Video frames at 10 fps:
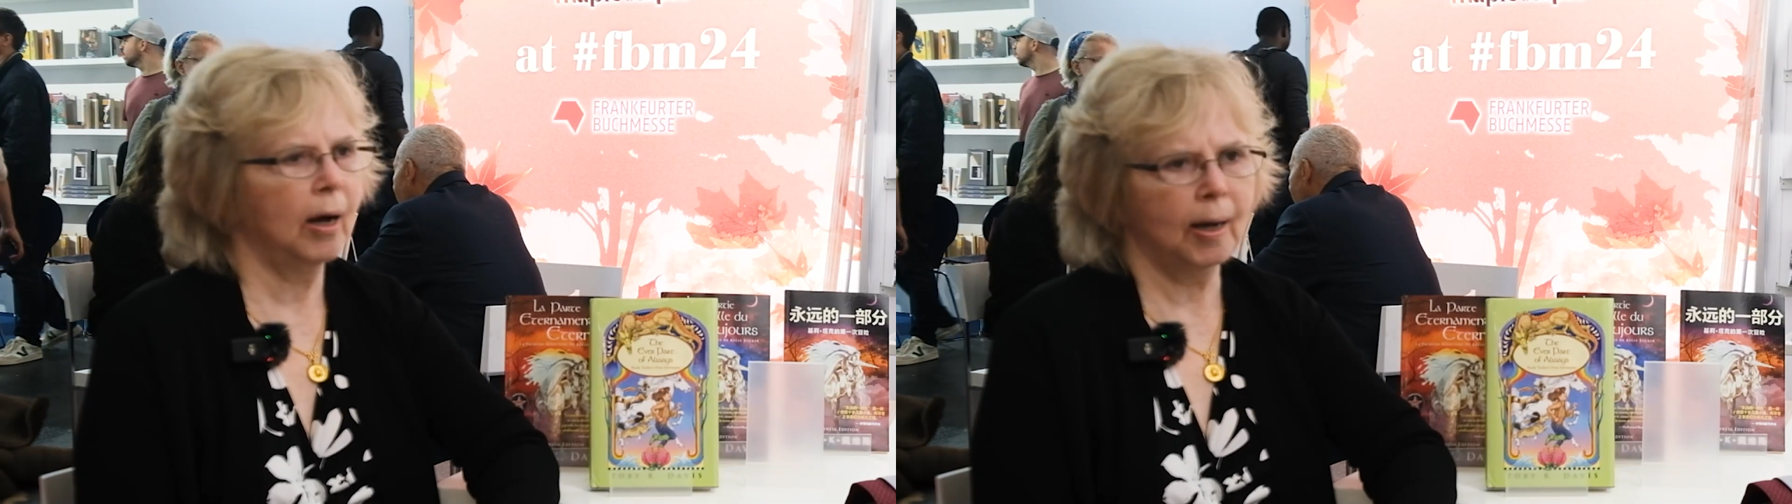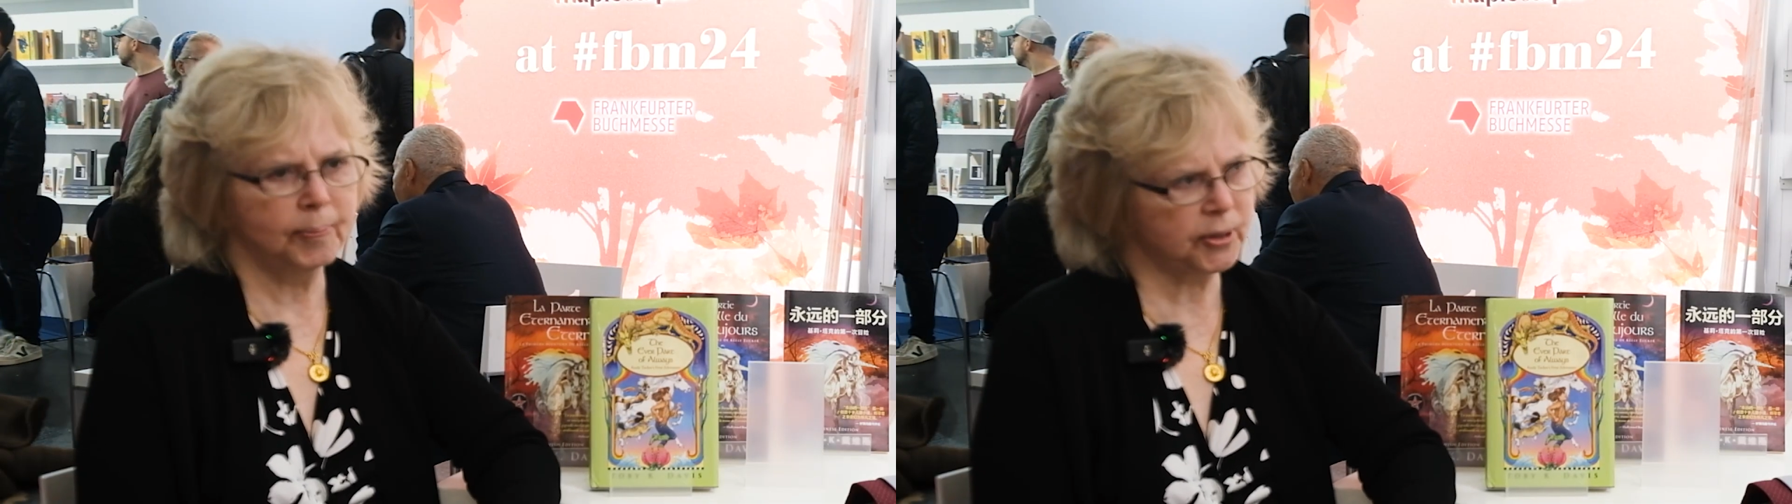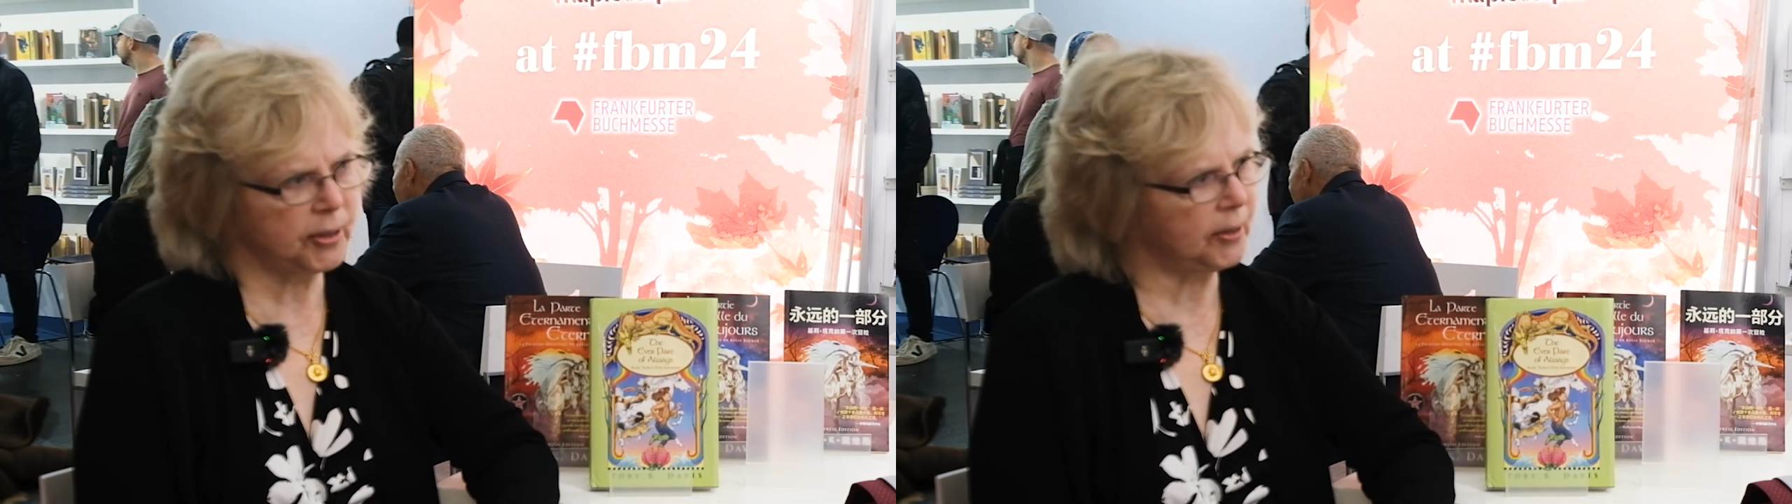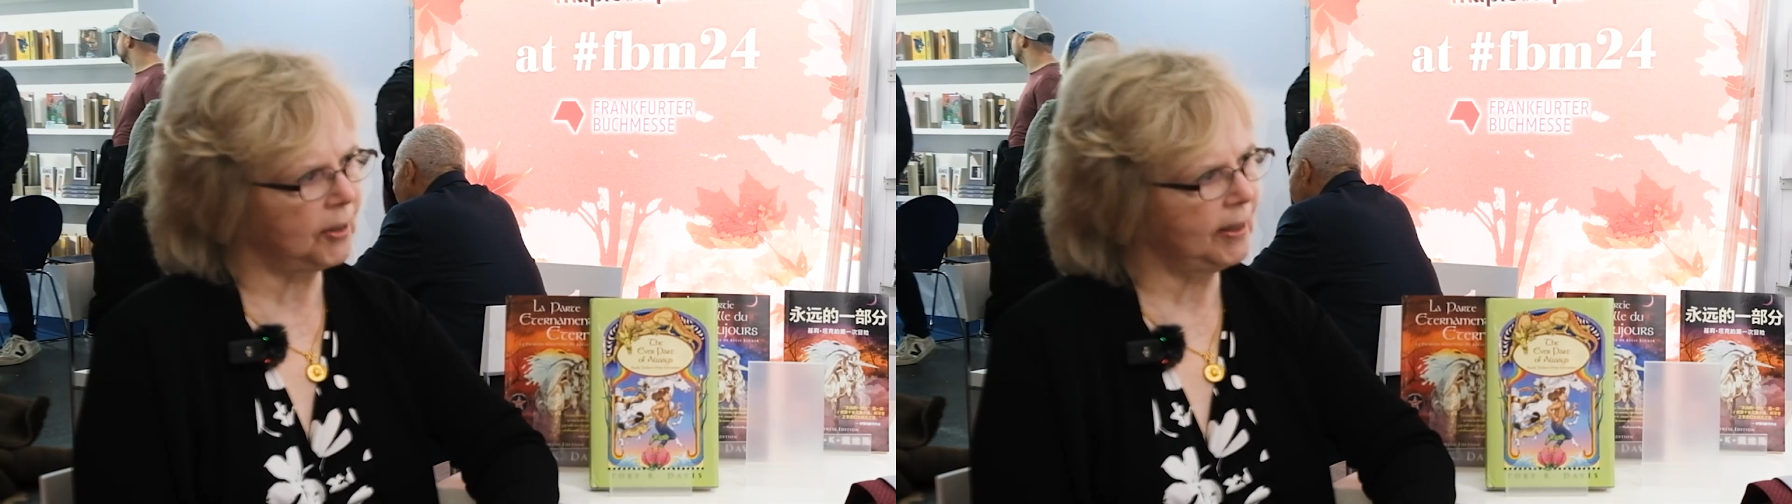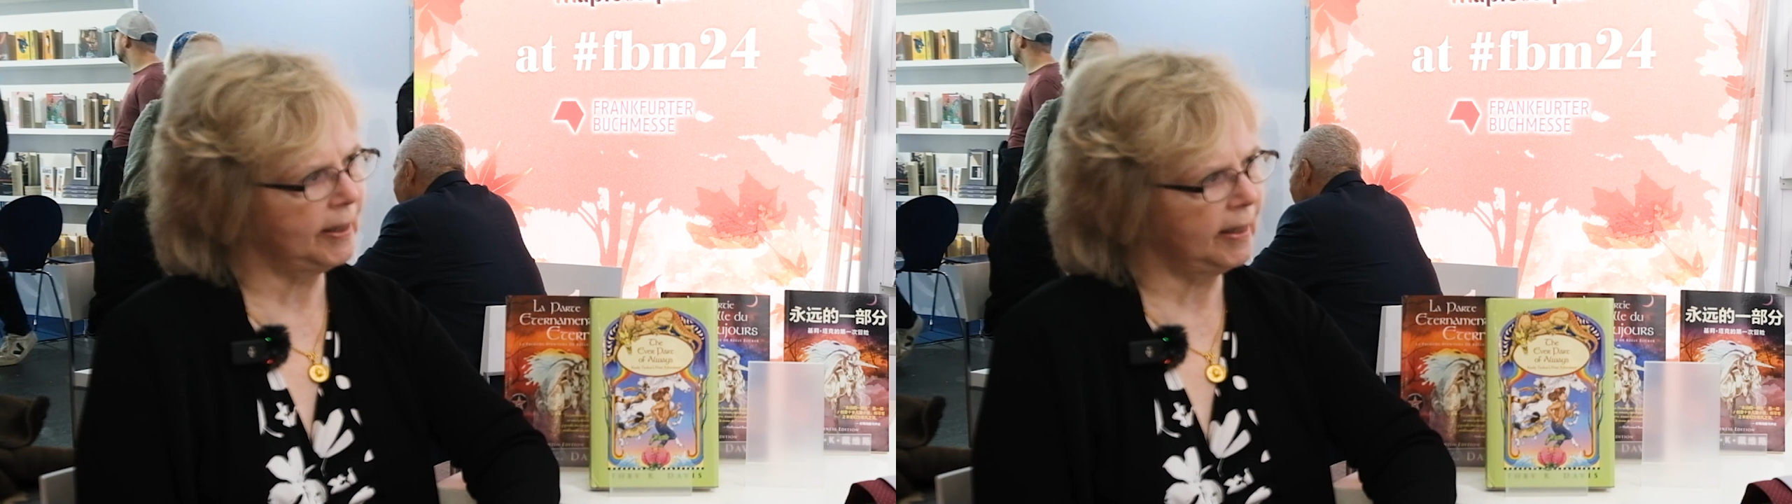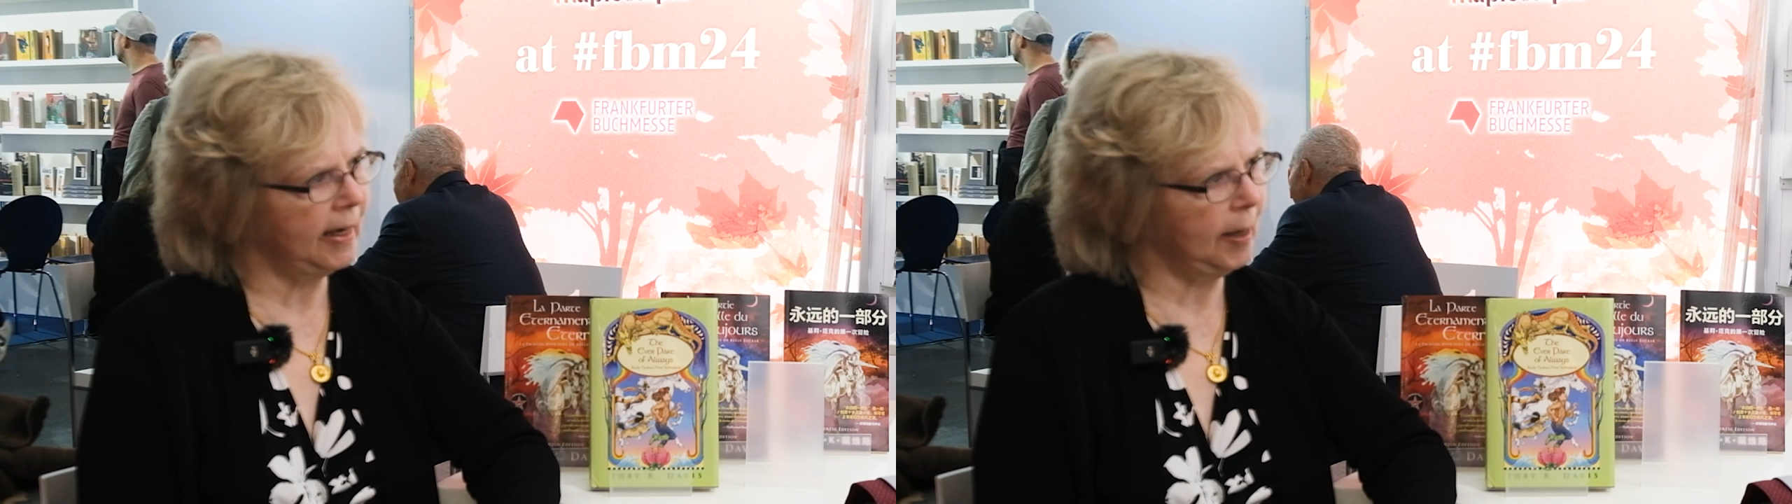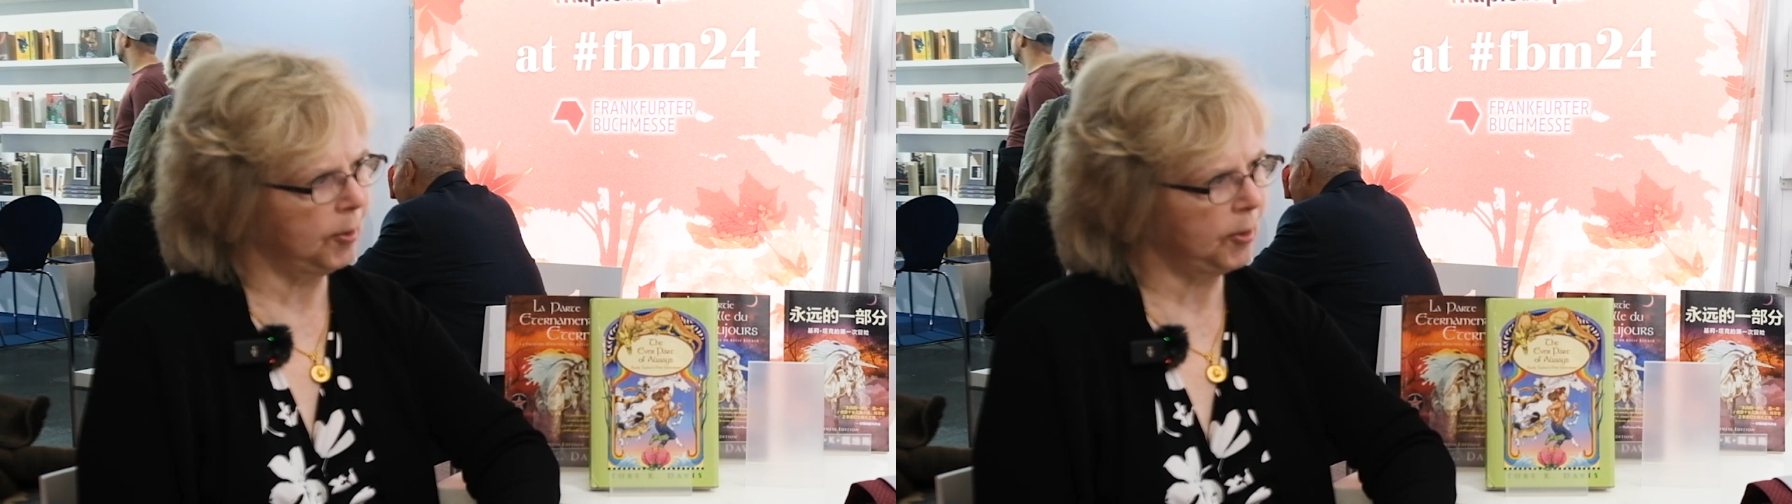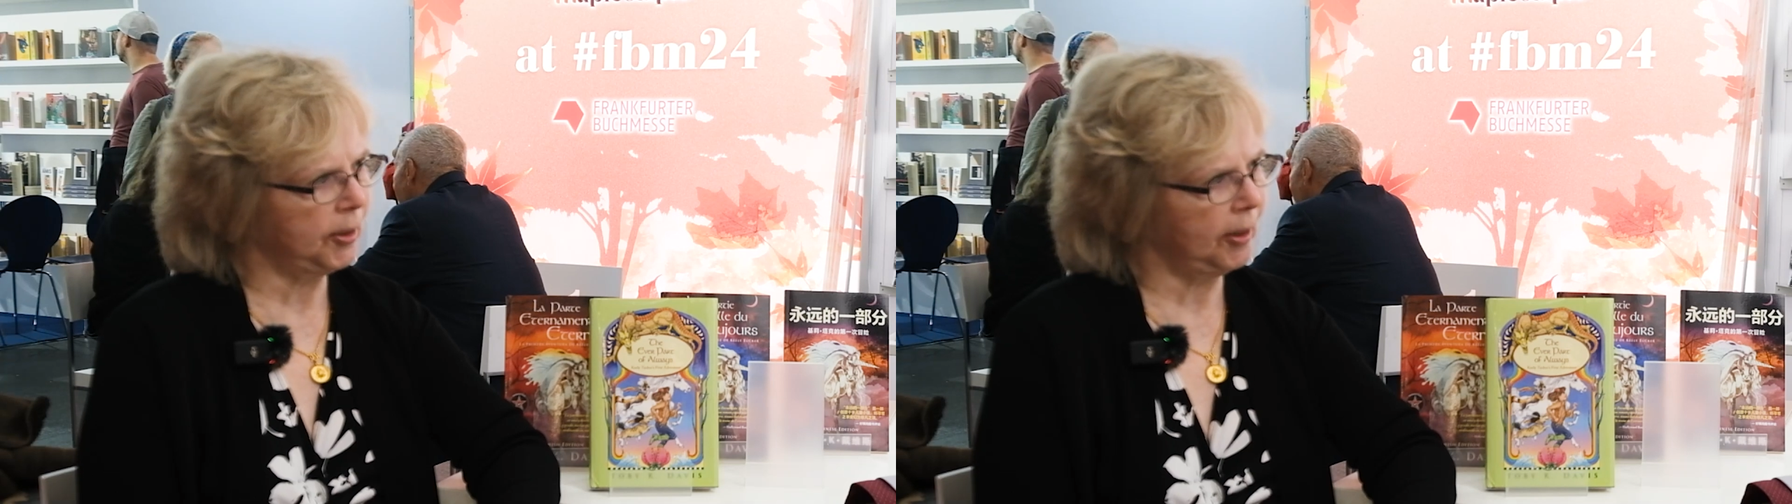obstacle in the neighborhood.